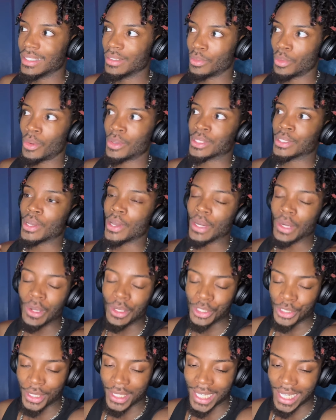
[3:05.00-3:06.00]
what was going on
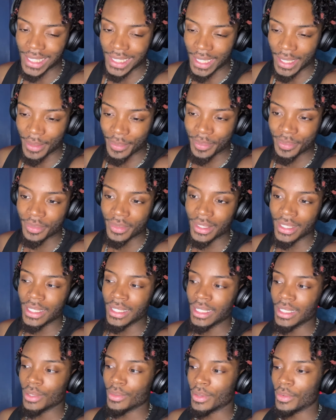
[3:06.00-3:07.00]
during that time
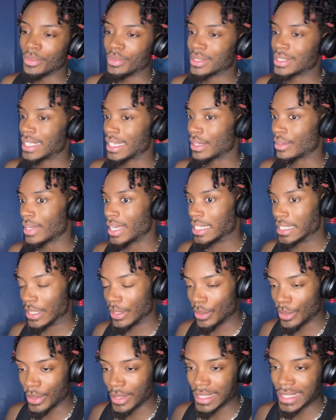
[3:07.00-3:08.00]
with segregation
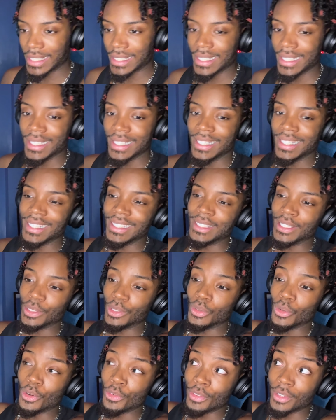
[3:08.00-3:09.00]
laws. The
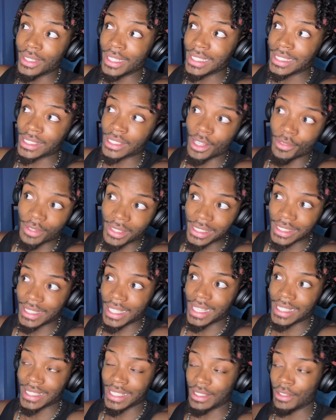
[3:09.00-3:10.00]
northern and southern
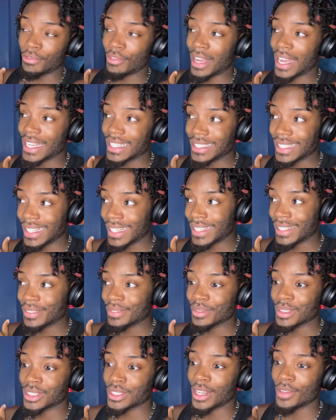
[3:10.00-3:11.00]
states are divided there.
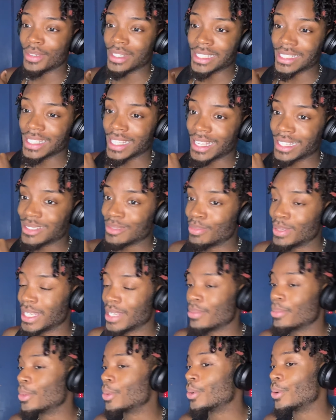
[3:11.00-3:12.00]
Southern states
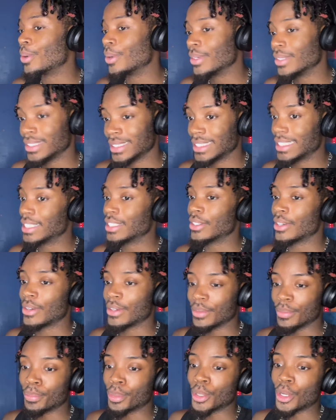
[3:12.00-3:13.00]
being more, you
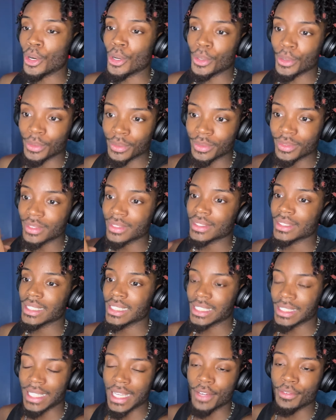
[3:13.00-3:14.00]
know,
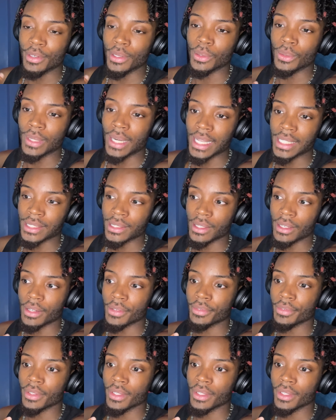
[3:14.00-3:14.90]
pro-slavery and all that stuff.